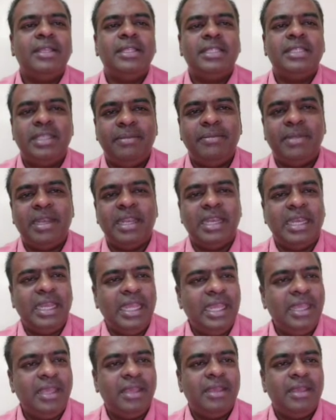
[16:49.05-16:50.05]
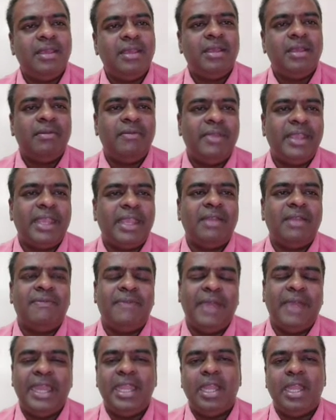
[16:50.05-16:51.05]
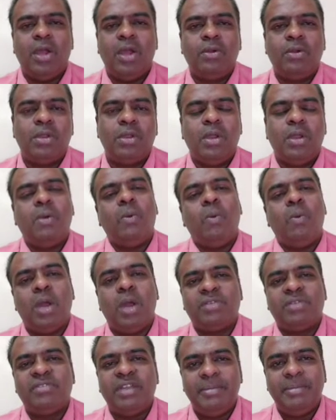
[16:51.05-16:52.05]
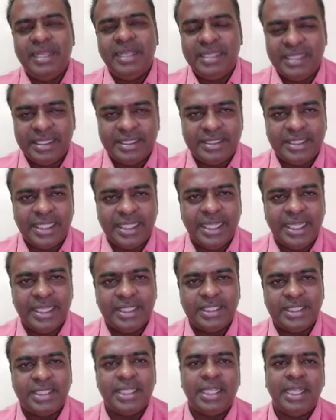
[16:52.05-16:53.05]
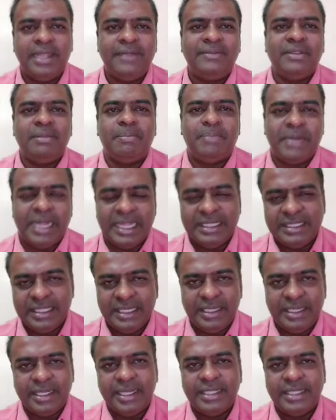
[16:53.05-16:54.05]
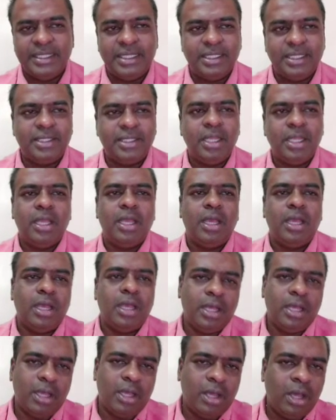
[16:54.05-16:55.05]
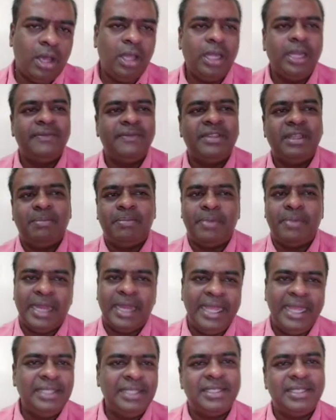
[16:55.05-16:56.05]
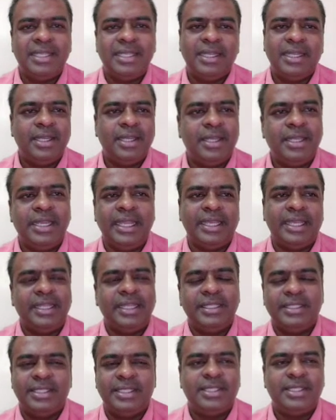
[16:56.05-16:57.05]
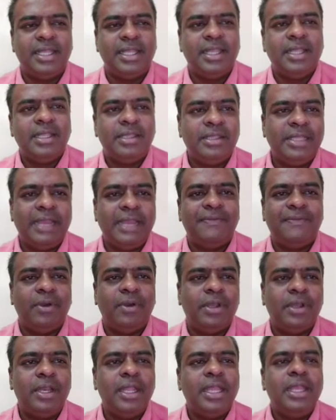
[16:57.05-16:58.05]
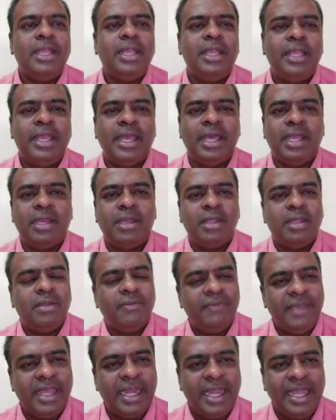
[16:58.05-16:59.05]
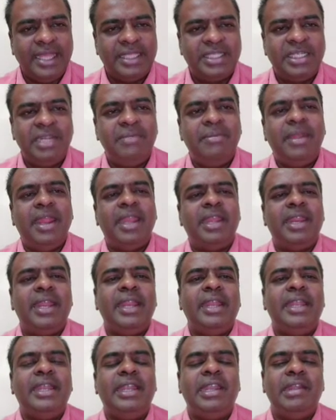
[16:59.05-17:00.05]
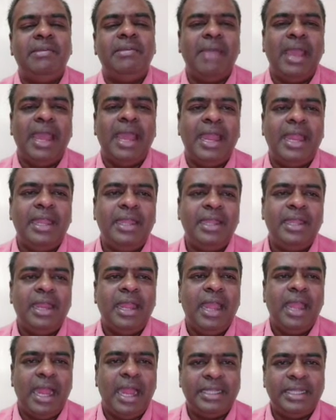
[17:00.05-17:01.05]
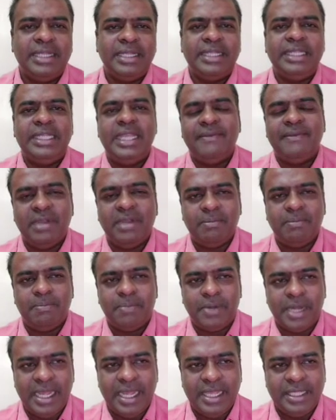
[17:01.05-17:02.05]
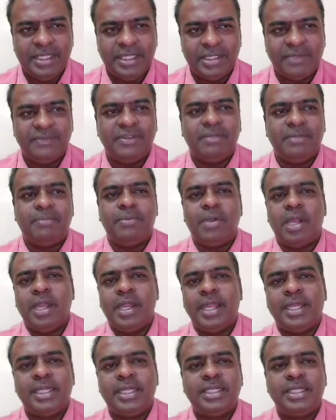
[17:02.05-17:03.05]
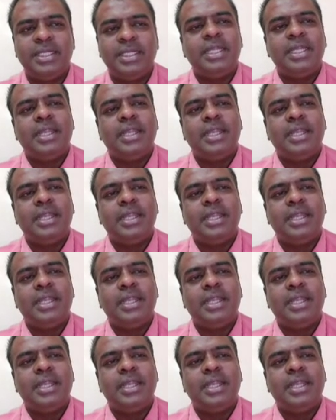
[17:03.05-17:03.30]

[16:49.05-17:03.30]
Similarly, we can find out what will be the sales if the price increases or if the price decreases. Therefore, here we are estimating demand at a given price of the product.